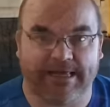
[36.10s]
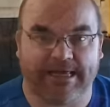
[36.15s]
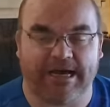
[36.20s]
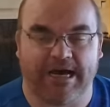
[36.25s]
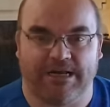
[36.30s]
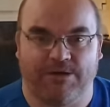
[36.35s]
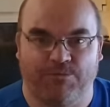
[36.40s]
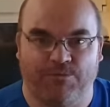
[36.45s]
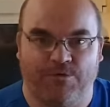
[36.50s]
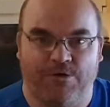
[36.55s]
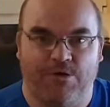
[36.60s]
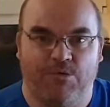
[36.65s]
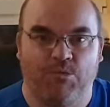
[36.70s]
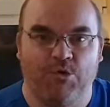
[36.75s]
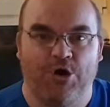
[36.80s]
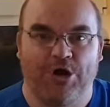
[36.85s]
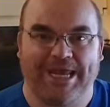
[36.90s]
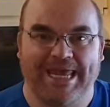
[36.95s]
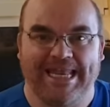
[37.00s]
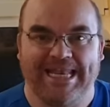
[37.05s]
they kind of
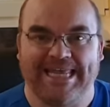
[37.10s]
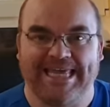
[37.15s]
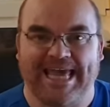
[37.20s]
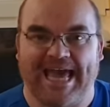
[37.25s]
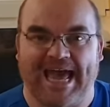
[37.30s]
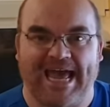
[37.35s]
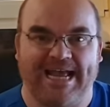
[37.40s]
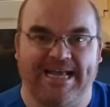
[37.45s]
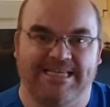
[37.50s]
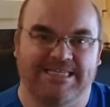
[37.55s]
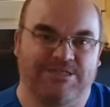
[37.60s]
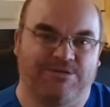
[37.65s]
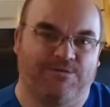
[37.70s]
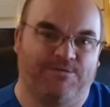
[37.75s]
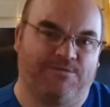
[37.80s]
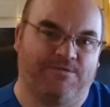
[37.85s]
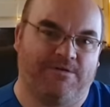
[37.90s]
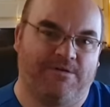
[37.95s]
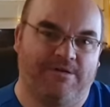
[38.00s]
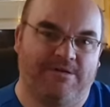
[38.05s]
work in gangs
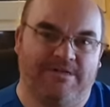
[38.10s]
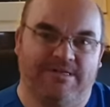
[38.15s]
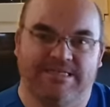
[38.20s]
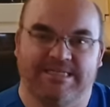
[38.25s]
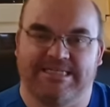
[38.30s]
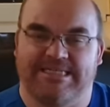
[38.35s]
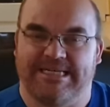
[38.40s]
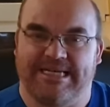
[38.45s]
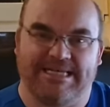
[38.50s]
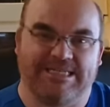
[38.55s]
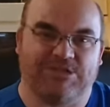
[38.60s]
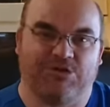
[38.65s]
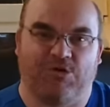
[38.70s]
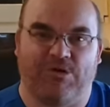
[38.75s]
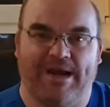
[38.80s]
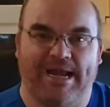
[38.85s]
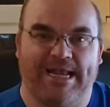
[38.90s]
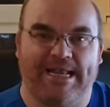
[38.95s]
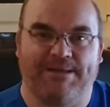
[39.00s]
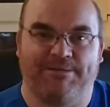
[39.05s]
of six or
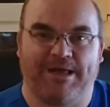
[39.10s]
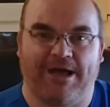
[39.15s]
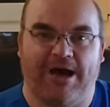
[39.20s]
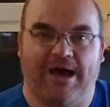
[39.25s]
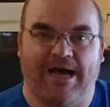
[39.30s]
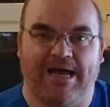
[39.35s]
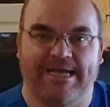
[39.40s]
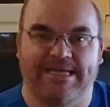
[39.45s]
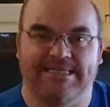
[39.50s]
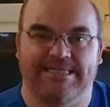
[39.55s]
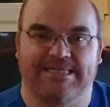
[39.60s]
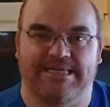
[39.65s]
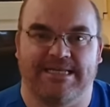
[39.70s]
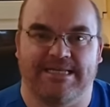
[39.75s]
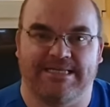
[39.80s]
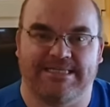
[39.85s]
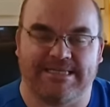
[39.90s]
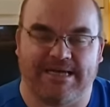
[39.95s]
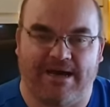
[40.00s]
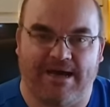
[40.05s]
eight guys at a
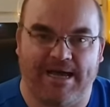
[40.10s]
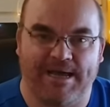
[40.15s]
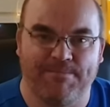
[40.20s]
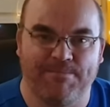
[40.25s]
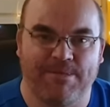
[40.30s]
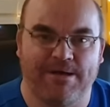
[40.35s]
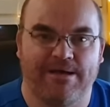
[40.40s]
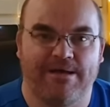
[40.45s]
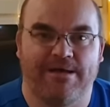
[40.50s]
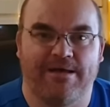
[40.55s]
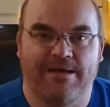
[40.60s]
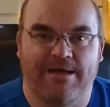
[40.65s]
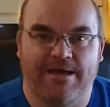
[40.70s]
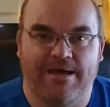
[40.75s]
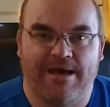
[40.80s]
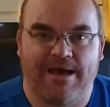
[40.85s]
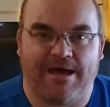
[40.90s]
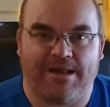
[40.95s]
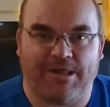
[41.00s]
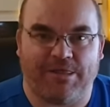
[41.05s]
time.
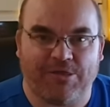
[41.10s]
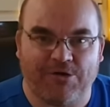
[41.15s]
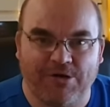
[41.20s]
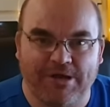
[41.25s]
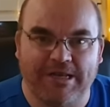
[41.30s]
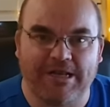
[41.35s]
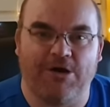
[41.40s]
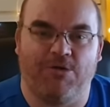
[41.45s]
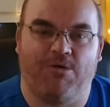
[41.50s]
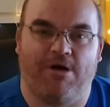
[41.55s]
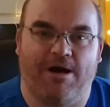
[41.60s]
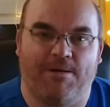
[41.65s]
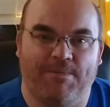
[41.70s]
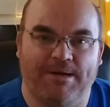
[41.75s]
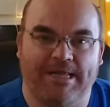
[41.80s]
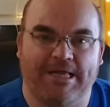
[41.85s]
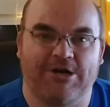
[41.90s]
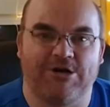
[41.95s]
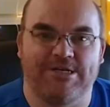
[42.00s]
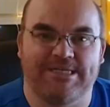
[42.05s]
And I thought, you know what, I'm
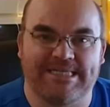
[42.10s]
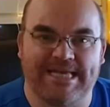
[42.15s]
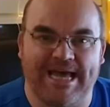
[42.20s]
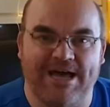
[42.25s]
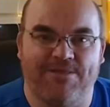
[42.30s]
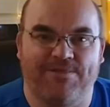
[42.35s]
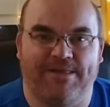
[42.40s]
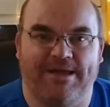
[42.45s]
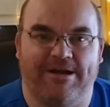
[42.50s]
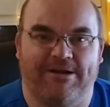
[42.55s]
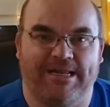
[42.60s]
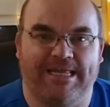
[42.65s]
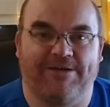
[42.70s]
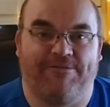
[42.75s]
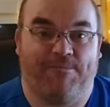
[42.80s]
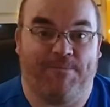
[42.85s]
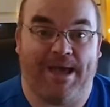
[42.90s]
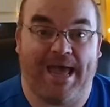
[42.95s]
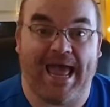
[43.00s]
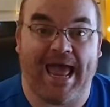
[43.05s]
gonna go down there and give
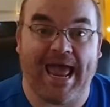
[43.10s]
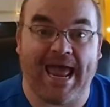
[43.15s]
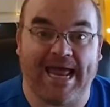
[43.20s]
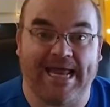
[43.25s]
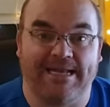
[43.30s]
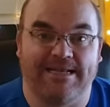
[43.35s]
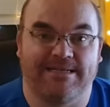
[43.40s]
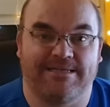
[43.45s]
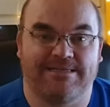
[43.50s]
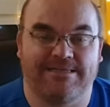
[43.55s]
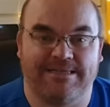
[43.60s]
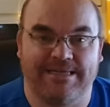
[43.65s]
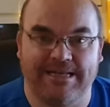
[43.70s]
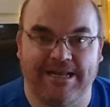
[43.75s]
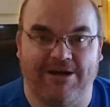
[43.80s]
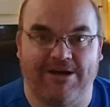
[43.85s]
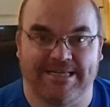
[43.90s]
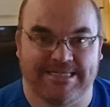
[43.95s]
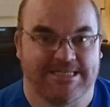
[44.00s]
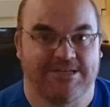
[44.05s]
them a hand, you know,
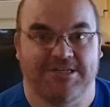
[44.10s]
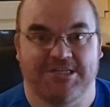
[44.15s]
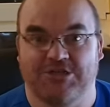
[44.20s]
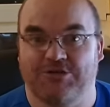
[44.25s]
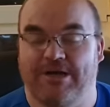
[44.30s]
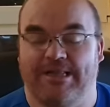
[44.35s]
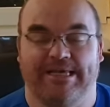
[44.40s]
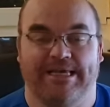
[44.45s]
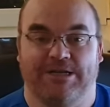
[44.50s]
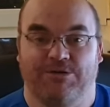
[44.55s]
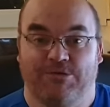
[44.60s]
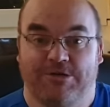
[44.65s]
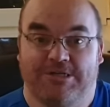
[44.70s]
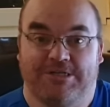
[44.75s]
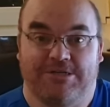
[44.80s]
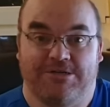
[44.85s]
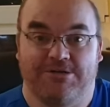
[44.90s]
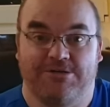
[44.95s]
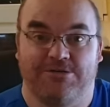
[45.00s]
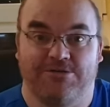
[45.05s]
as an Australian would
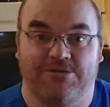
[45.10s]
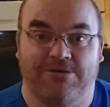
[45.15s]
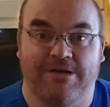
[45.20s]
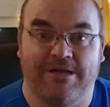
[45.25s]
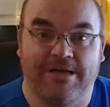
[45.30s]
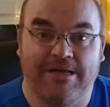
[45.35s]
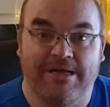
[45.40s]
do.